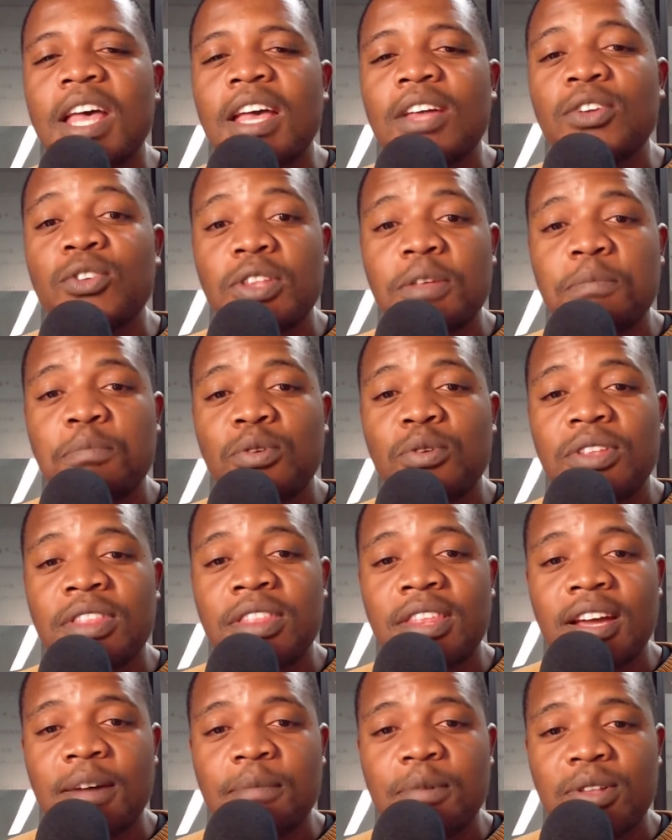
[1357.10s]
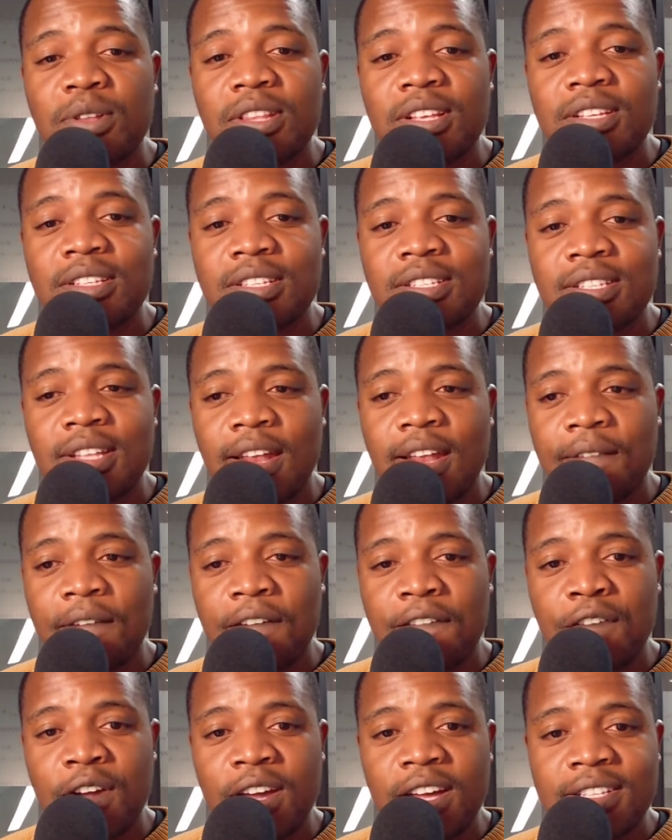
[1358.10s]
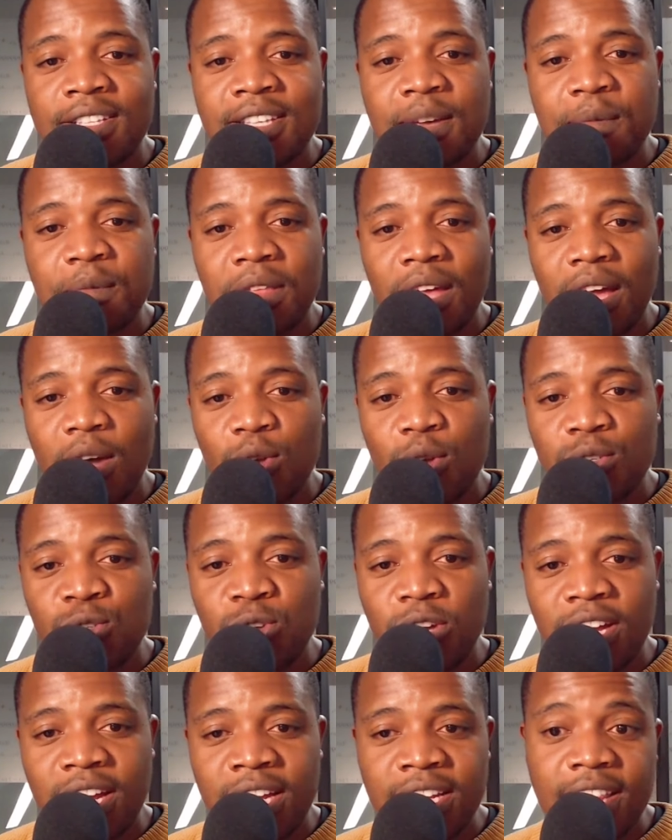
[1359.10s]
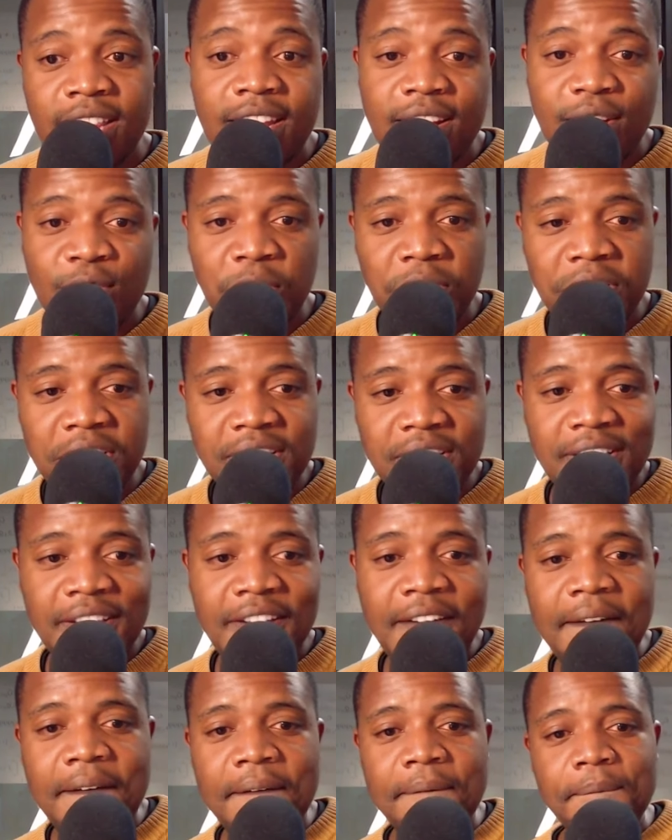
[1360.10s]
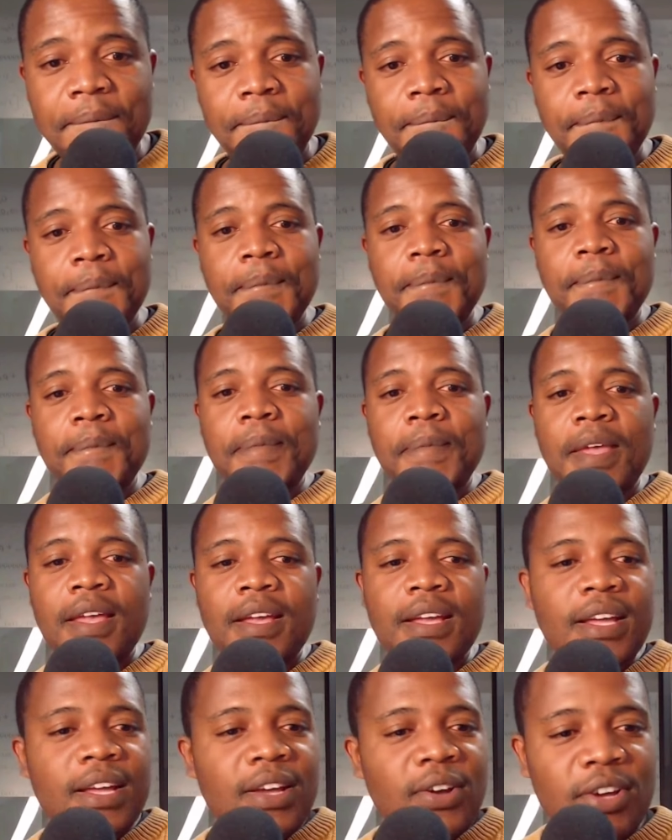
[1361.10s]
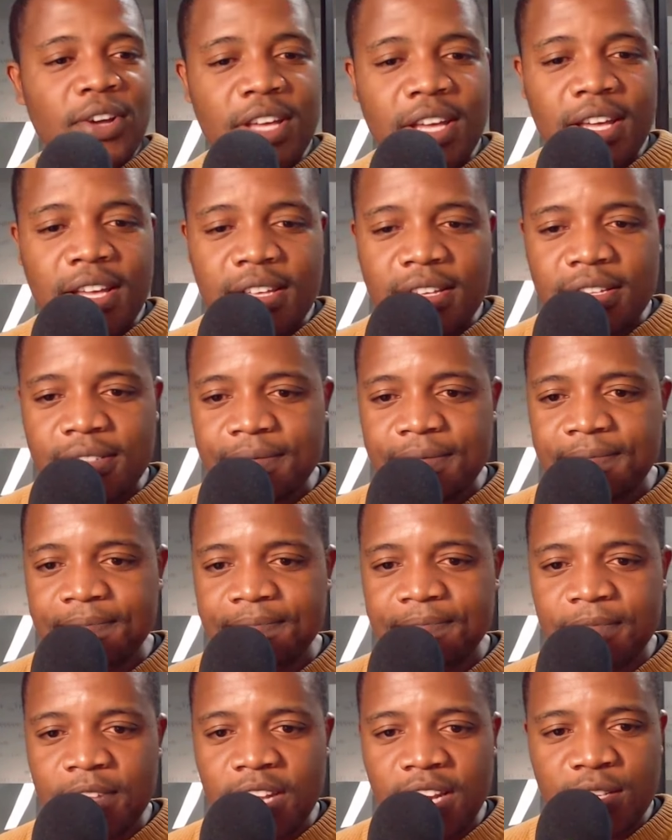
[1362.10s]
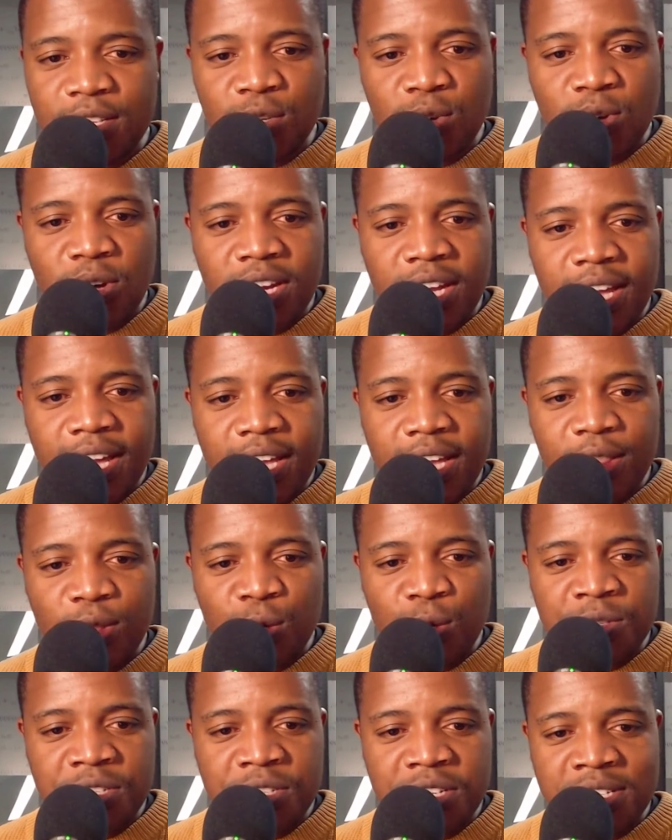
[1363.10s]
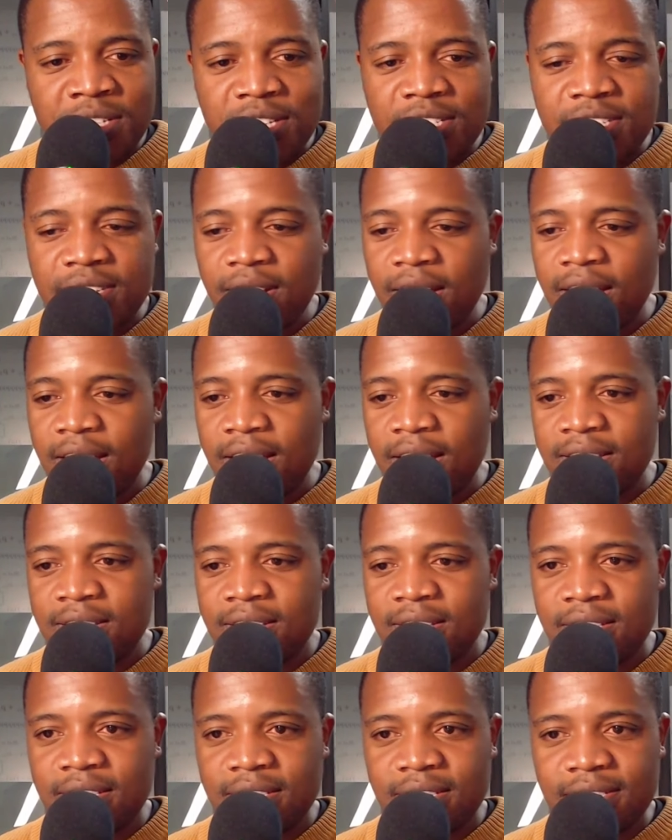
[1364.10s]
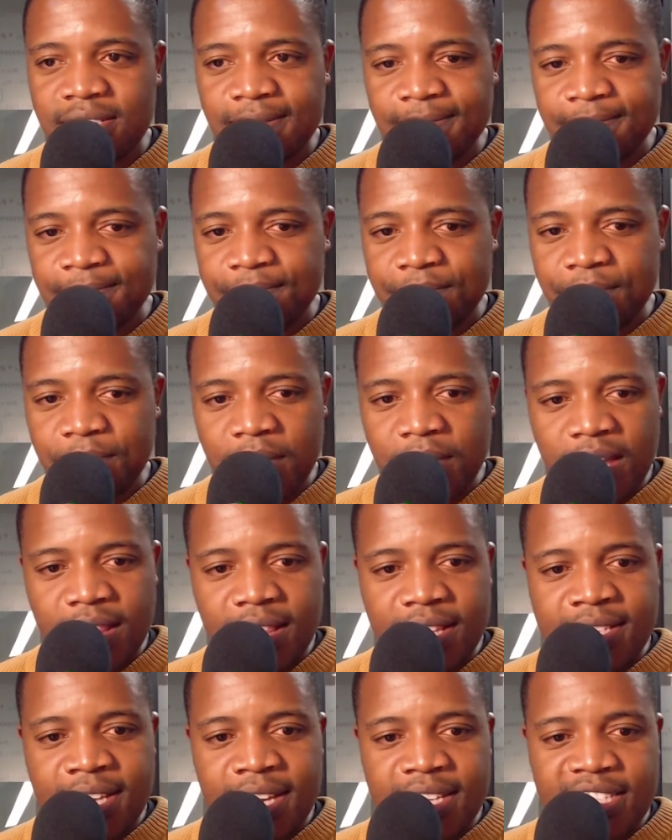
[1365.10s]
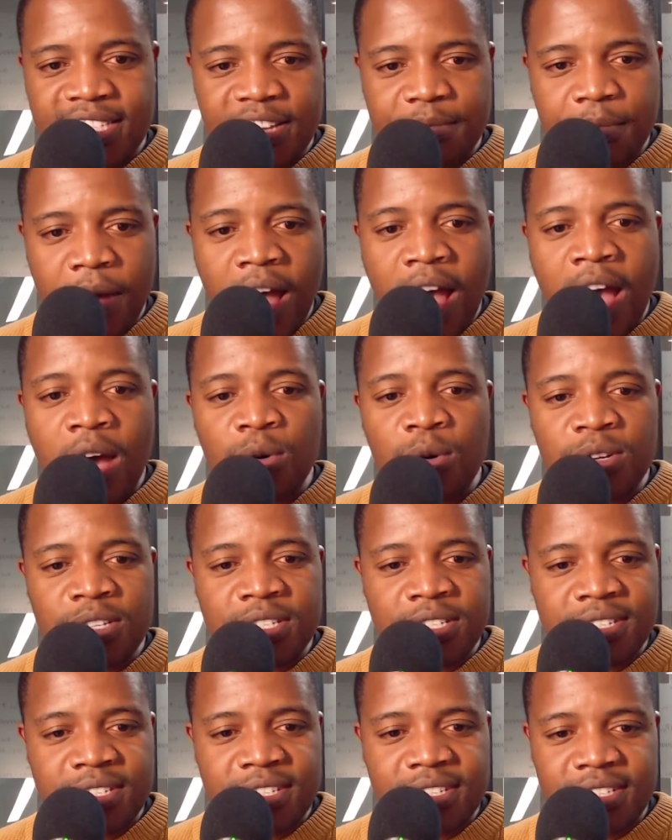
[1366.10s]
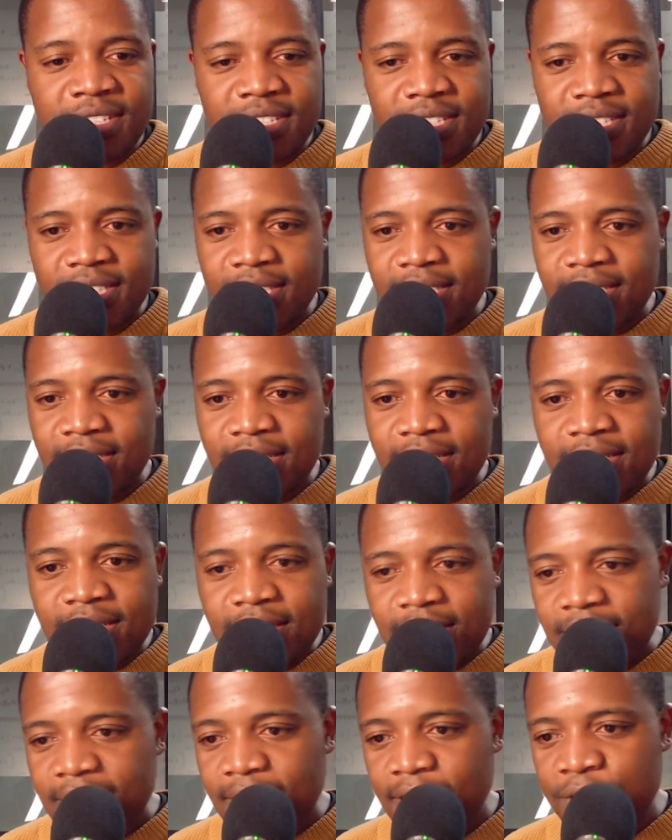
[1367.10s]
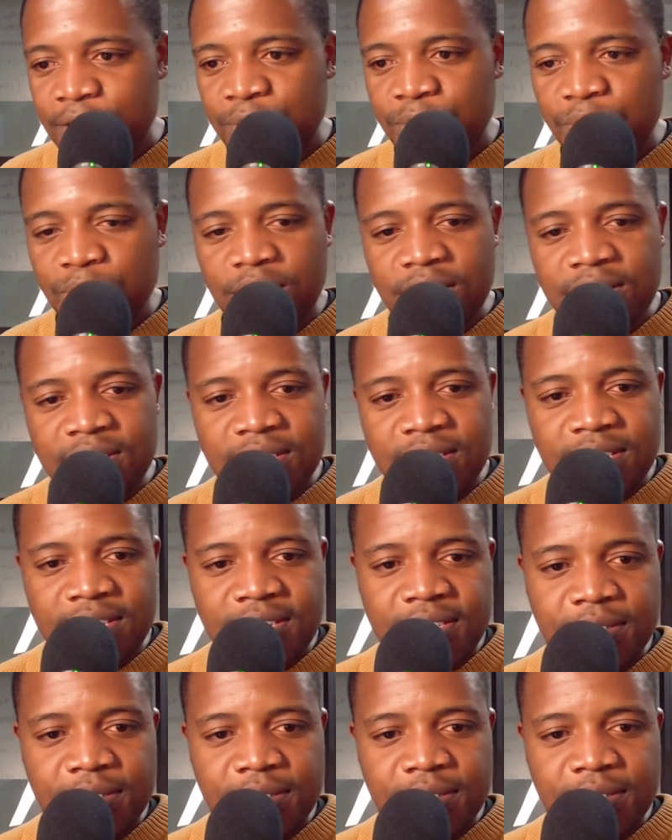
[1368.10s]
the beauty thing about this is that if I forget something, I'll do another recording. Okay, let's go and get those distinction, guys. This exam are ours. Let's do this.